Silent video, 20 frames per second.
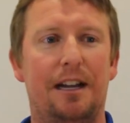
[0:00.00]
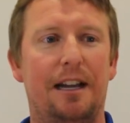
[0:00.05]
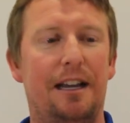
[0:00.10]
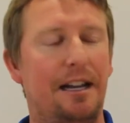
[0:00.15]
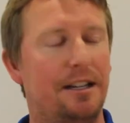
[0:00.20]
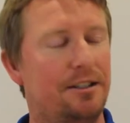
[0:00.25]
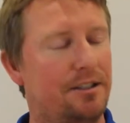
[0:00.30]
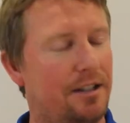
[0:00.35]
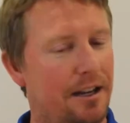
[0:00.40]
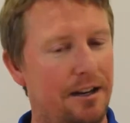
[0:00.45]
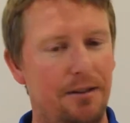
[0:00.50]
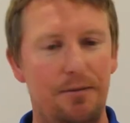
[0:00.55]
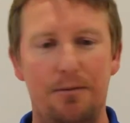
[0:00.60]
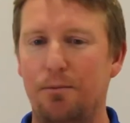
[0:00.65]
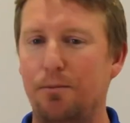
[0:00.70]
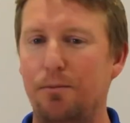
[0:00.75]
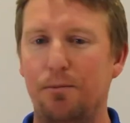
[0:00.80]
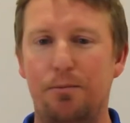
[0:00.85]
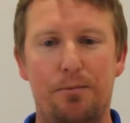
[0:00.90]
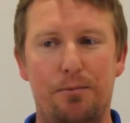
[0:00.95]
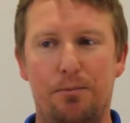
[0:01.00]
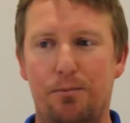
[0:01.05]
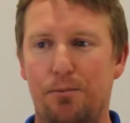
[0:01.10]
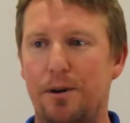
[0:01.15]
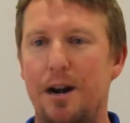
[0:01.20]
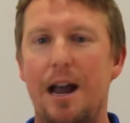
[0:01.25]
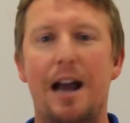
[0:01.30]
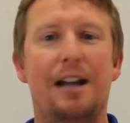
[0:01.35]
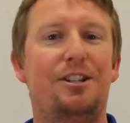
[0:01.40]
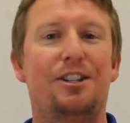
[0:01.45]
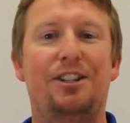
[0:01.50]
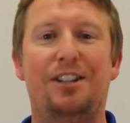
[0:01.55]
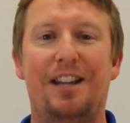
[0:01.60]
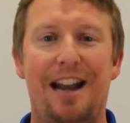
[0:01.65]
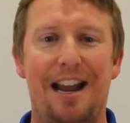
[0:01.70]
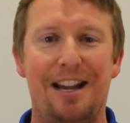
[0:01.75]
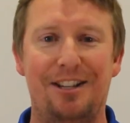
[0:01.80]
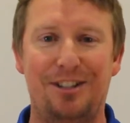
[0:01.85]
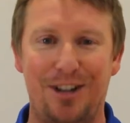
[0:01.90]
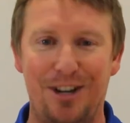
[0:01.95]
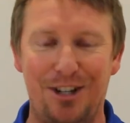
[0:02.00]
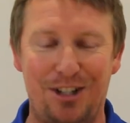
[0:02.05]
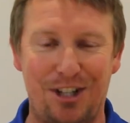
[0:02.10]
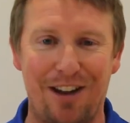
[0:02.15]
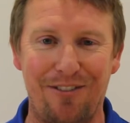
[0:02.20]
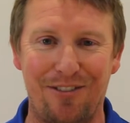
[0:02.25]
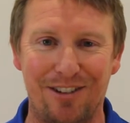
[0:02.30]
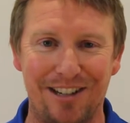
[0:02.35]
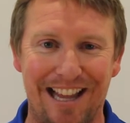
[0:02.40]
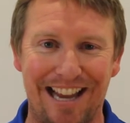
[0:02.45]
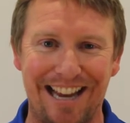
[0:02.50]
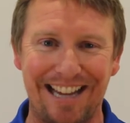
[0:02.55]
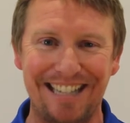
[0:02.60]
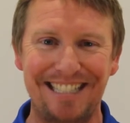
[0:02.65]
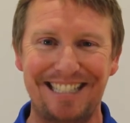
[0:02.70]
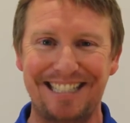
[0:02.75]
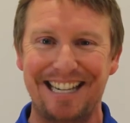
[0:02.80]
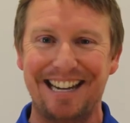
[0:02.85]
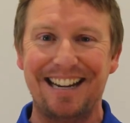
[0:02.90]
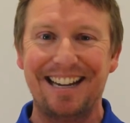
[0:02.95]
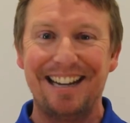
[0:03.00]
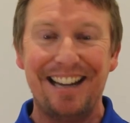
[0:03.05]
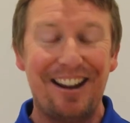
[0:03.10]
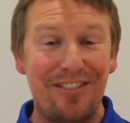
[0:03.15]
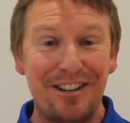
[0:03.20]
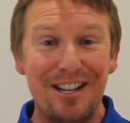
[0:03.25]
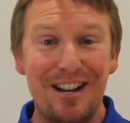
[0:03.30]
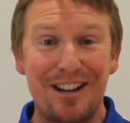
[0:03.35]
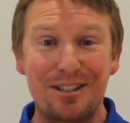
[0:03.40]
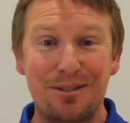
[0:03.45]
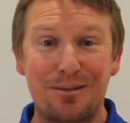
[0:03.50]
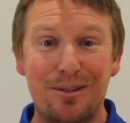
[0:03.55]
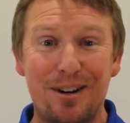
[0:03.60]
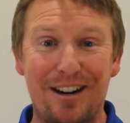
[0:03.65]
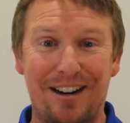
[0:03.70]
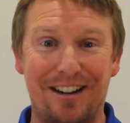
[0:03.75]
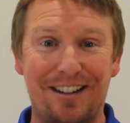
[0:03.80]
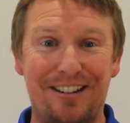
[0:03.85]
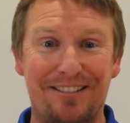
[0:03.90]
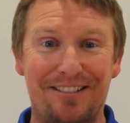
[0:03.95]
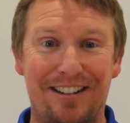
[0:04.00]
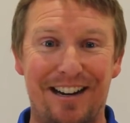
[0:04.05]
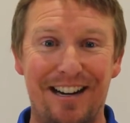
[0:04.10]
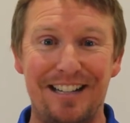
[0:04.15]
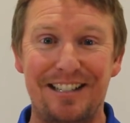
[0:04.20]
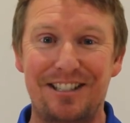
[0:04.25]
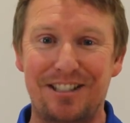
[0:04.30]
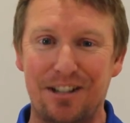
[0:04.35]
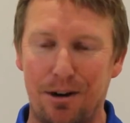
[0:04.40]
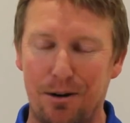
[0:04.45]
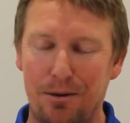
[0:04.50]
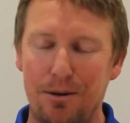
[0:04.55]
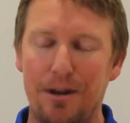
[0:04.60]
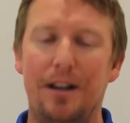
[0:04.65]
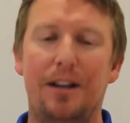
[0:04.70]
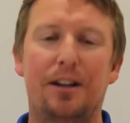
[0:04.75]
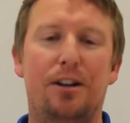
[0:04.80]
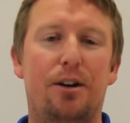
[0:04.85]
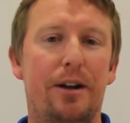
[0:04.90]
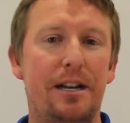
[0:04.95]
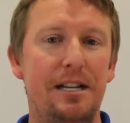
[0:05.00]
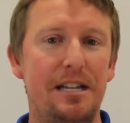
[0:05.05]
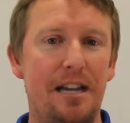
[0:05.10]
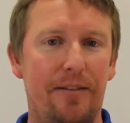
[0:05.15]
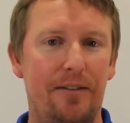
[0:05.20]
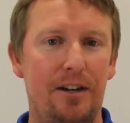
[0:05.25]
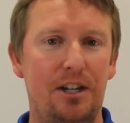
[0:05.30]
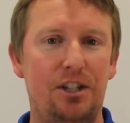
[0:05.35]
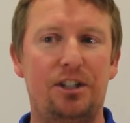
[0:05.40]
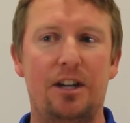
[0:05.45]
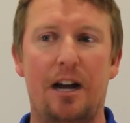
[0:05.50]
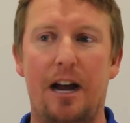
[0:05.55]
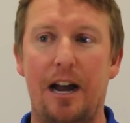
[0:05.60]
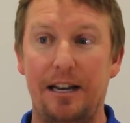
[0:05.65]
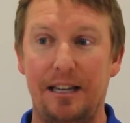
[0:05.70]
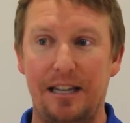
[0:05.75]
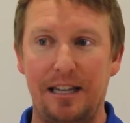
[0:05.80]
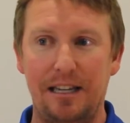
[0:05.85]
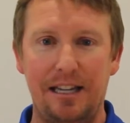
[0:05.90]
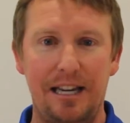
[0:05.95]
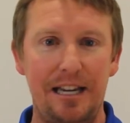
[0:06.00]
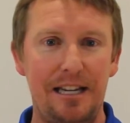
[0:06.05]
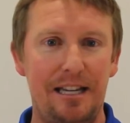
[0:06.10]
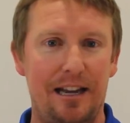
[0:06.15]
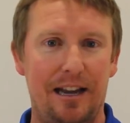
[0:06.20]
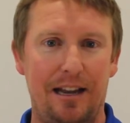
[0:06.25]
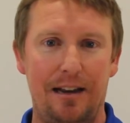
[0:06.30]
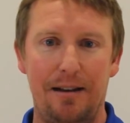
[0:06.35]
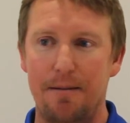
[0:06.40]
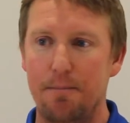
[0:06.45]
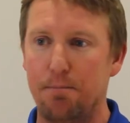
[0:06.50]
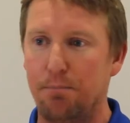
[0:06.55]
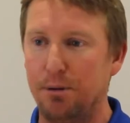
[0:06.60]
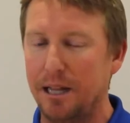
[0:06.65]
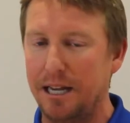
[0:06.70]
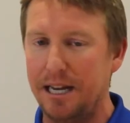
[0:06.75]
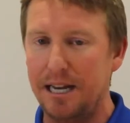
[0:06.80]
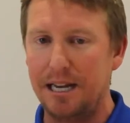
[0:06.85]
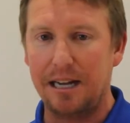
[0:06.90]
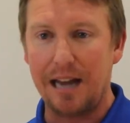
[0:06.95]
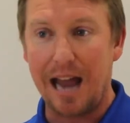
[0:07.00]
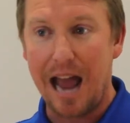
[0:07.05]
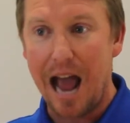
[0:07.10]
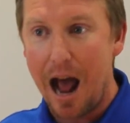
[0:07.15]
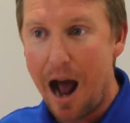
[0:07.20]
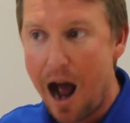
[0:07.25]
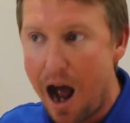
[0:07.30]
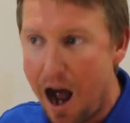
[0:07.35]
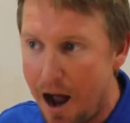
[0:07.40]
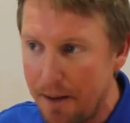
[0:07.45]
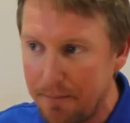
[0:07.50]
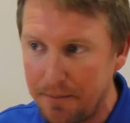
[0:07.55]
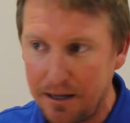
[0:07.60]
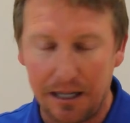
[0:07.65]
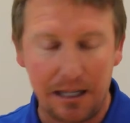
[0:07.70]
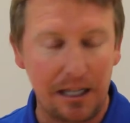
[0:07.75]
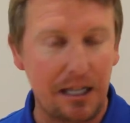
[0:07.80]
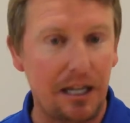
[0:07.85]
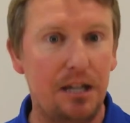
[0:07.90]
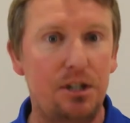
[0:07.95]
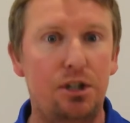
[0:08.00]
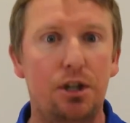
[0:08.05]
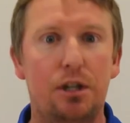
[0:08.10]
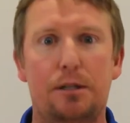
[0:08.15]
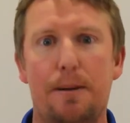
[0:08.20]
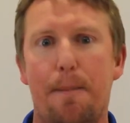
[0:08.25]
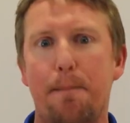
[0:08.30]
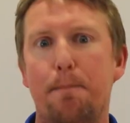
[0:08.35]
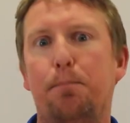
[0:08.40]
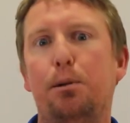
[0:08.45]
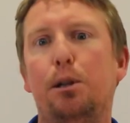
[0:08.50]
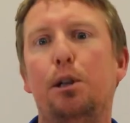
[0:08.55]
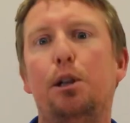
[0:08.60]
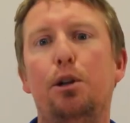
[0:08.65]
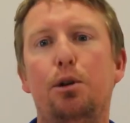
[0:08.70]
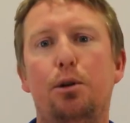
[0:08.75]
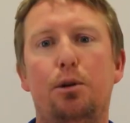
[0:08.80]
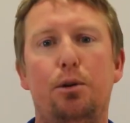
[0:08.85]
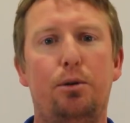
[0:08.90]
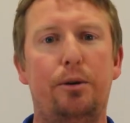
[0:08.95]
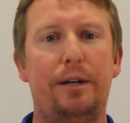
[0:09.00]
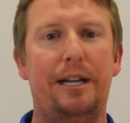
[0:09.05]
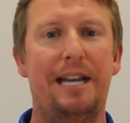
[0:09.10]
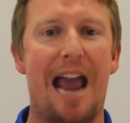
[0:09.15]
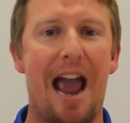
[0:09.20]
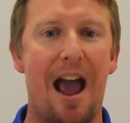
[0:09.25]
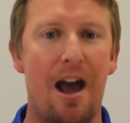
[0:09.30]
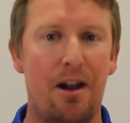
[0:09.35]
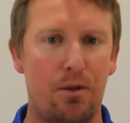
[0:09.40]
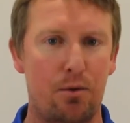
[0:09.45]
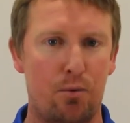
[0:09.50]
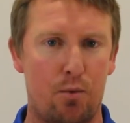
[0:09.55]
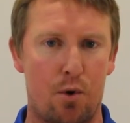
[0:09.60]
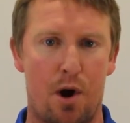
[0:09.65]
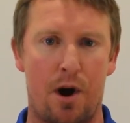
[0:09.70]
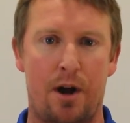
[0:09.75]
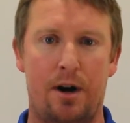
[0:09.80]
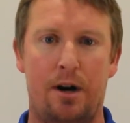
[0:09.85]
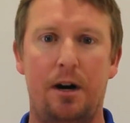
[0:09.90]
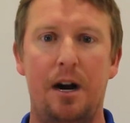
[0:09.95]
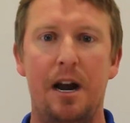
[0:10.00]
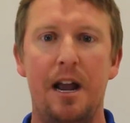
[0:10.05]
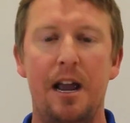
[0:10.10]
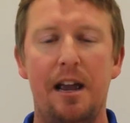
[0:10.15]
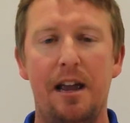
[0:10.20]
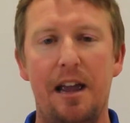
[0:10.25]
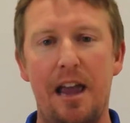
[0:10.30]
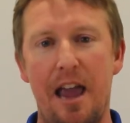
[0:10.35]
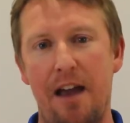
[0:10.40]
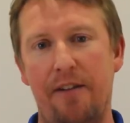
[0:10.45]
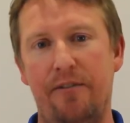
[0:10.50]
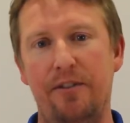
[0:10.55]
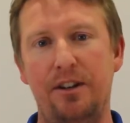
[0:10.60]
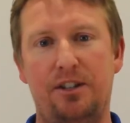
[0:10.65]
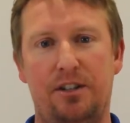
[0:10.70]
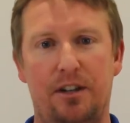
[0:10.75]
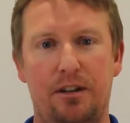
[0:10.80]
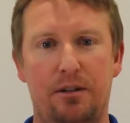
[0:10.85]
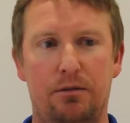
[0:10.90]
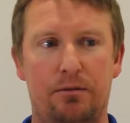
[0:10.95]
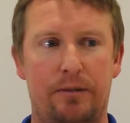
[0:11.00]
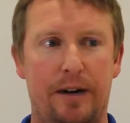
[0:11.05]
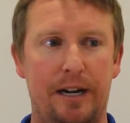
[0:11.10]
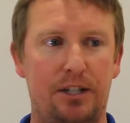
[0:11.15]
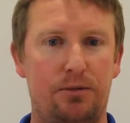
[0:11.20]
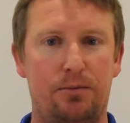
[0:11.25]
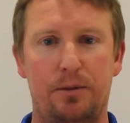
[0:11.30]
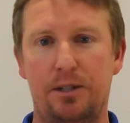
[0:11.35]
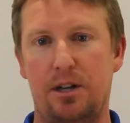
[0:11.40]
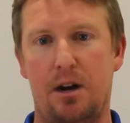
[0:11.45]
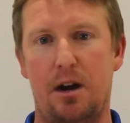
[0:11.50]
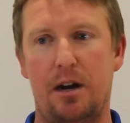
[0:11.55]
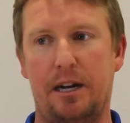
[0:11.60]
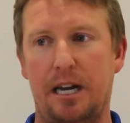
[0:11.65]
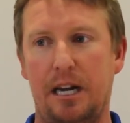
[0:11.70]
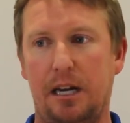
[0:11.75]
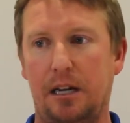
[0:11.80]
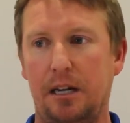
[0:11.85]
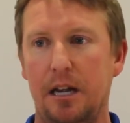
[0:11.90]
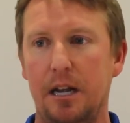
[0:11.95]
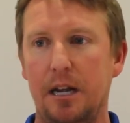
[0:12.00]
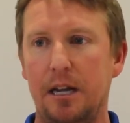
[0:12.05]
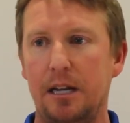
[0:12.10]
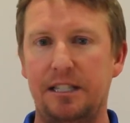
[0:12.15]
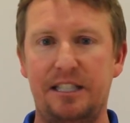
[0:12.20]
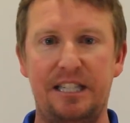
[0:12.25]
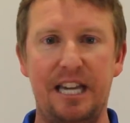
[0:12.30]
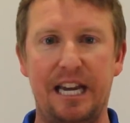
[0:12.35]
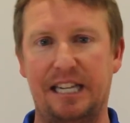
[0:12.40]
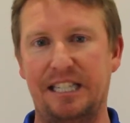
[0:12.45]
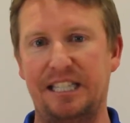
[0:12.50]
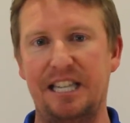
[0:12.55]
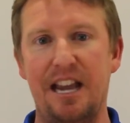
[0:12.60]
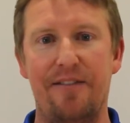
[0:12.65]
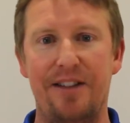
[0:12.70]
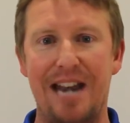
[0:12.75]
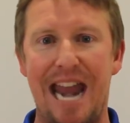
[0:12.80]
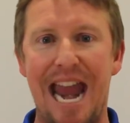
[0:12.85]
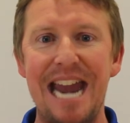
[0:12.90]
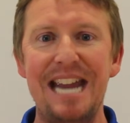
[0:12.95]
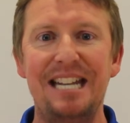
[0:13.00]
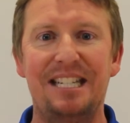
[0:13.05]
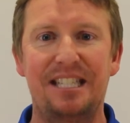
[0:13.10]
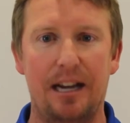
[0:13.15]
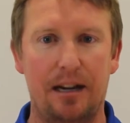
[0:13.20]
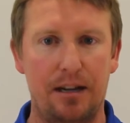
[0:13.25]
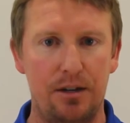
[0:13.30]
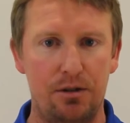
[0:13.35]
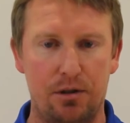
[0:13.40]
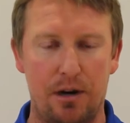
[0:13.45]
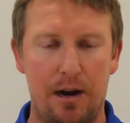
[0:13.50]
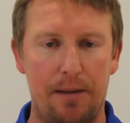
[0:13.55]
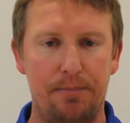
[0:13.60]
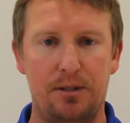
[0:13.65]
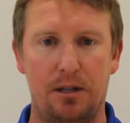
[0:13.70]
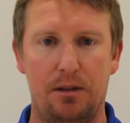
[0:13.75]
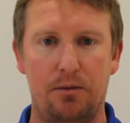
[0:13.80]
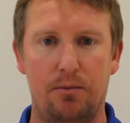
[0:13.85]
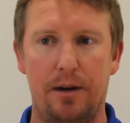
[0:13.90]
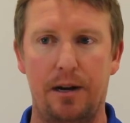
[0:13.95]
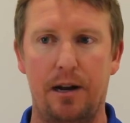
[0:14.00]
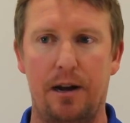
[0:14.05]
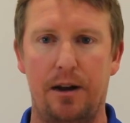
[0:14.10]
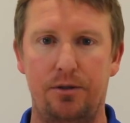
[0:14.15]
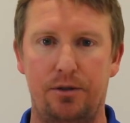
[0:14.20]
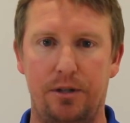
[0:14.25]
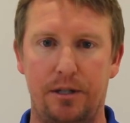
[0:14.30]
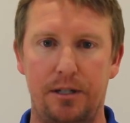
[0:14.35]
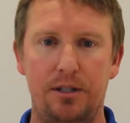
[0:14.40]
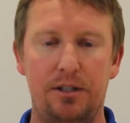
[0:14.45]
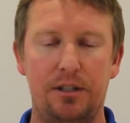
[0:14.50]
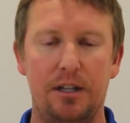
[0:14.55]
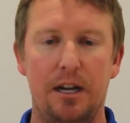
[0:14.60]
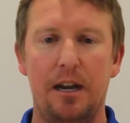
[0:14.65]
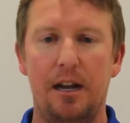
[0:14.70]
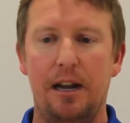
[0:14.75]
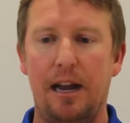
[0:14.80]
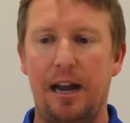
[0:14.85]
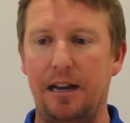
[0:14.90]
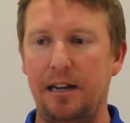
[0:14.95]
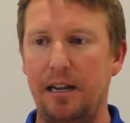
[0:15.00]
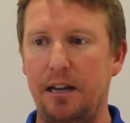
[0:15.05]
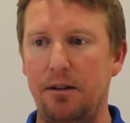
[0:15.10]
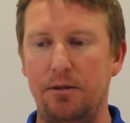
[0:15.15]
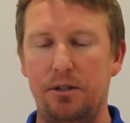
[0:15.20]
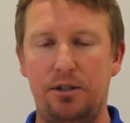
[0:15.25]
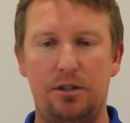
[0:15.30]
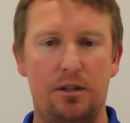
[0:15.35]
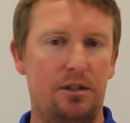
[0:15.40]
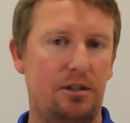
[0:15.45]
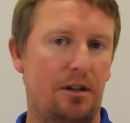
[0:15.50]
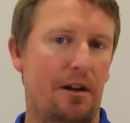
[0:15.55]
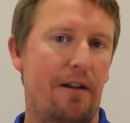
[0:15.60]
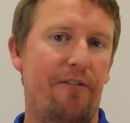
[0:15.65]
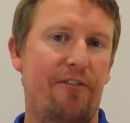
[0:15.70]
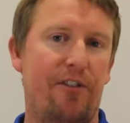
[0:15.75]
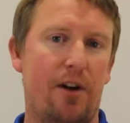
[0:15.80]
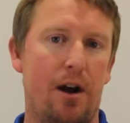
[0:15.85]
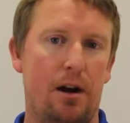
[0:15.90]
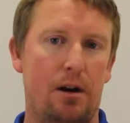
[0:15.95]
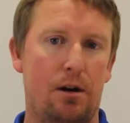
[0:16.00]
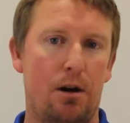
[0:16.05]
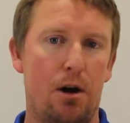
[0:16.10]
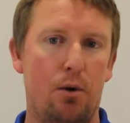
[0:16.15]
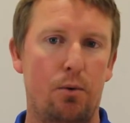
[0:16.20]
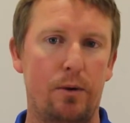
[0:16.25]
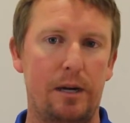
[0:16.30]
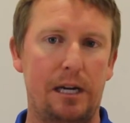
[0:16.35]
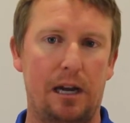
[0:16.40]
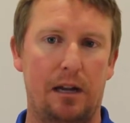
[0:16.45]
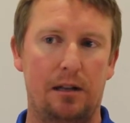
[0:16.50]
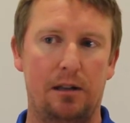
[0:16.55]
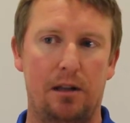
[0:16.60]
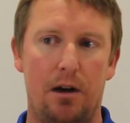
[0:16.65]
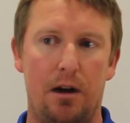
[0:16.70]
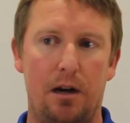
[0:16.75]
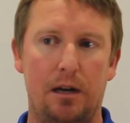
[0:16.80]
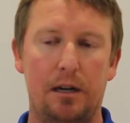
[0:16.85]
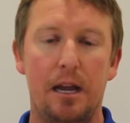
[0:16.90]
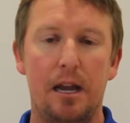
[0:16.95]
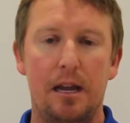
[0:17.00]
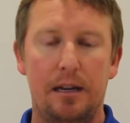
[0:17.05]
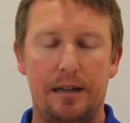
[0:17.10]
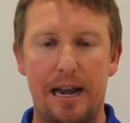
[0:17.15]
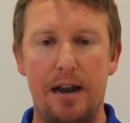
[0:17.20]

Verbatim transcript: And I said, We're not just going to ask you to shave your legs if it doesn't work, right? So go ahead and give it a shot. He did. Blake, I mean, he just blew it out of the water every single race. We're talking six, seven, eight second drops in the 100s, and he was just on fire all weekend long.